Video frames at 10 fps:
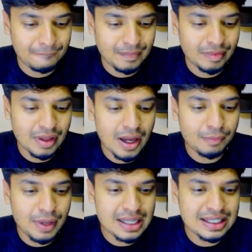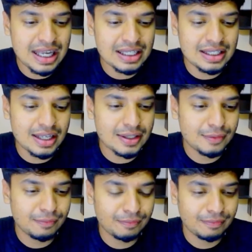Yeah, yes, yes, yes.
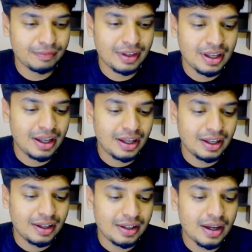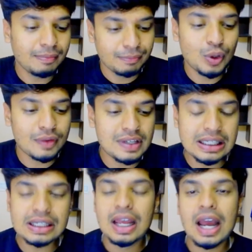Yeah, you have seen
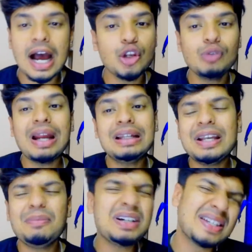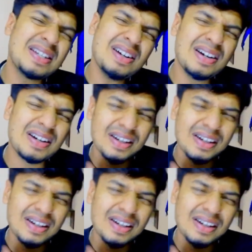it. And you might think, but sir,